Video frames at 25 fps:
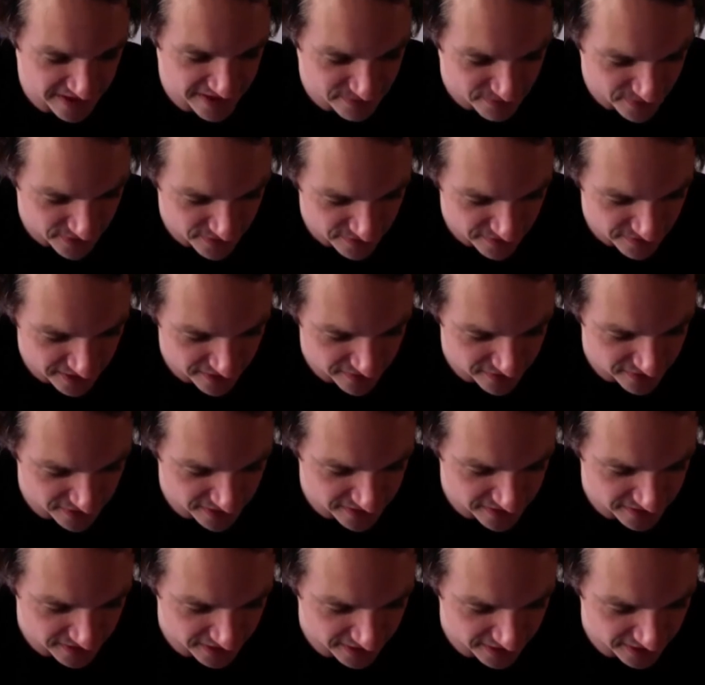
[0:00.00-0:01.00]
my favourite
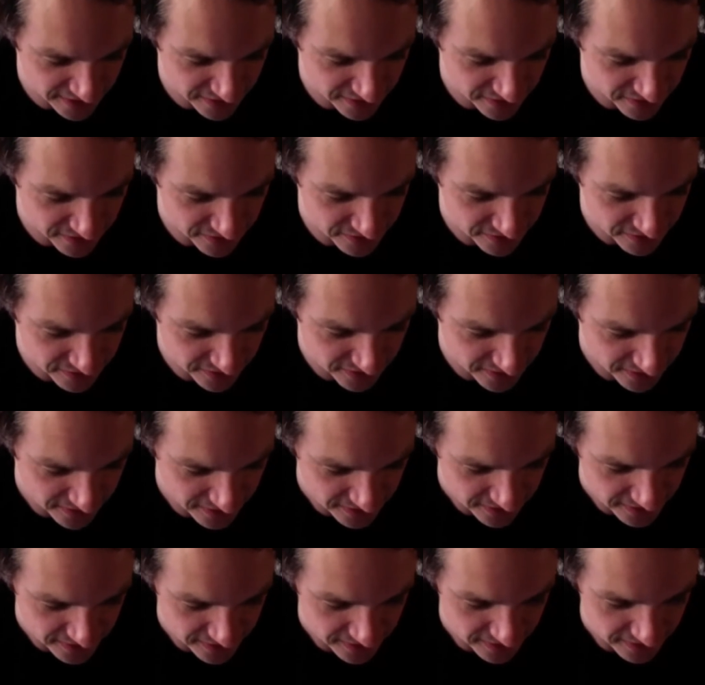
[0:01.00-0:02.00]
sign of
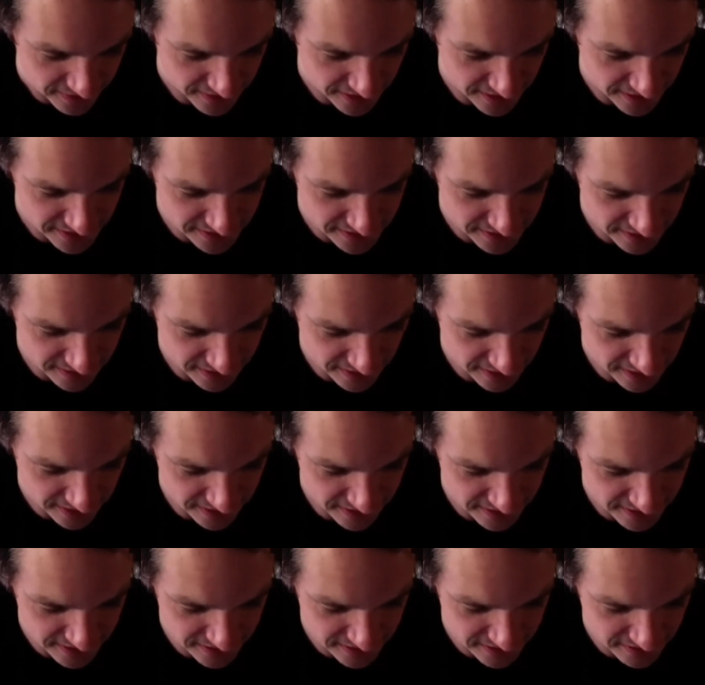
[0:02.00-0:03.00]

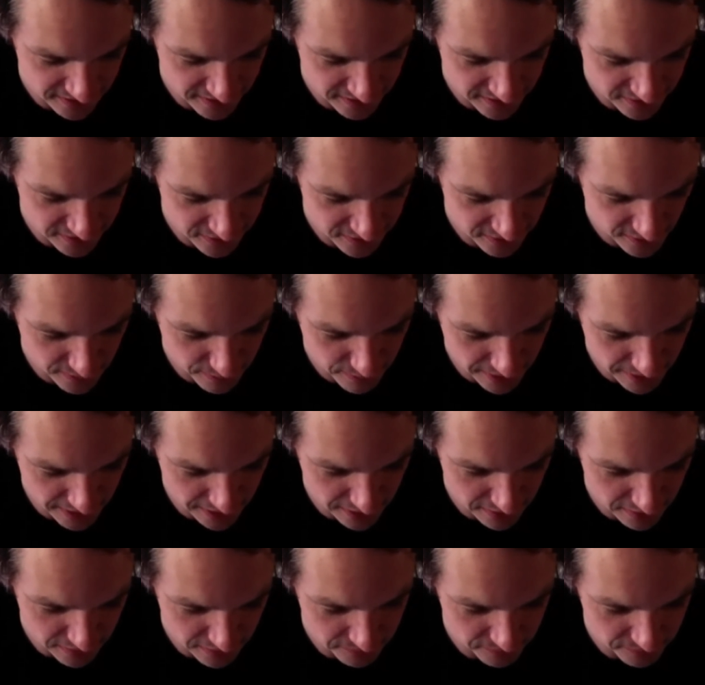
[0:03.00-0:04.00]
yesterday's trip out.